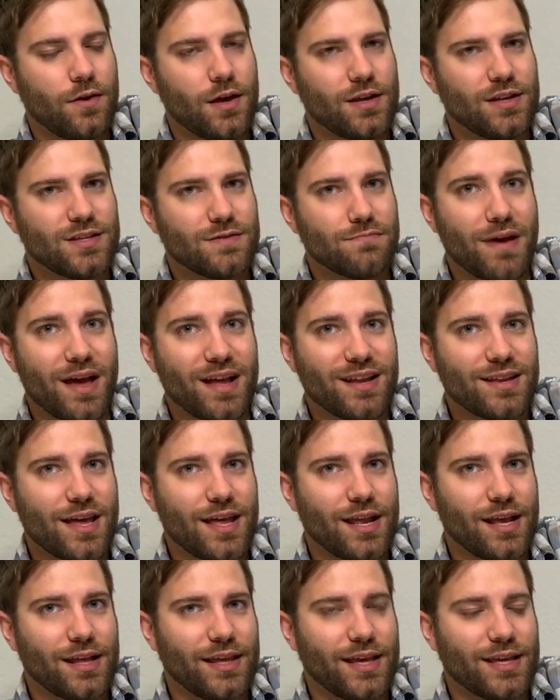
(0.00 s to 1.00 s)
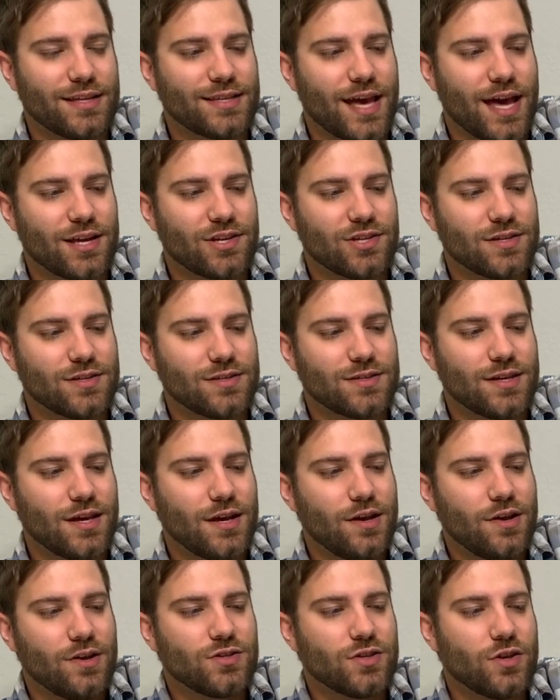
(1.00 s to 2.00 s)
it just magnetically attaches.
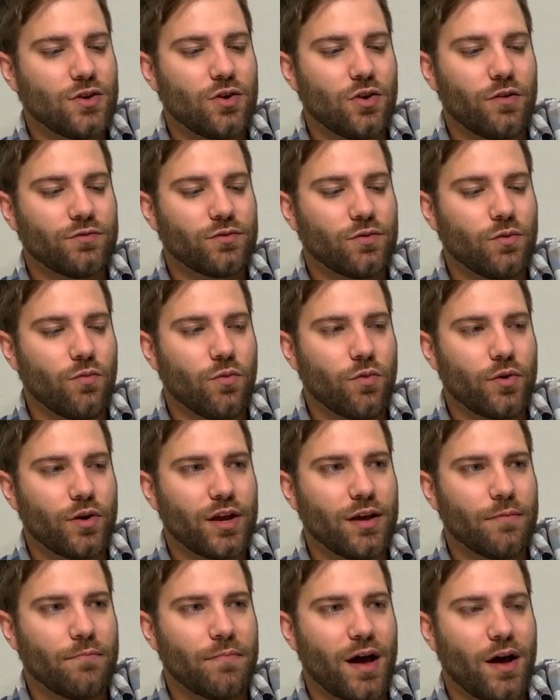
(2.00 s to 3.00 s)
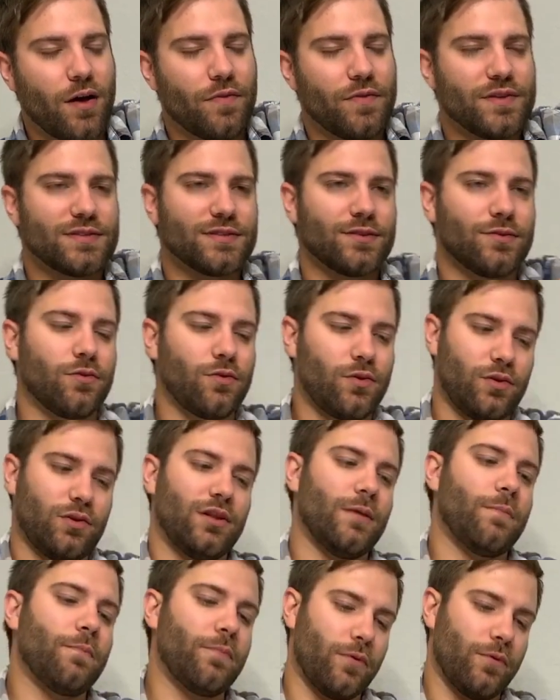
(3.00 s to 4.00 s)
So you don't have to worry about this little
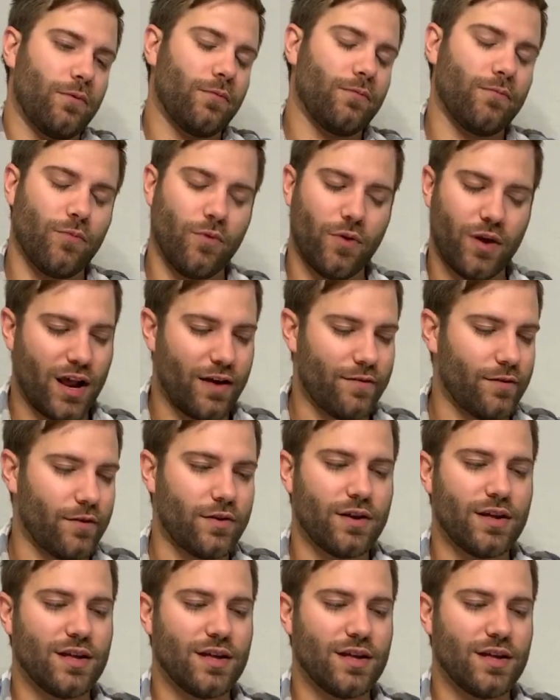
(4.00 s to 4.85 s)
clip or whatever.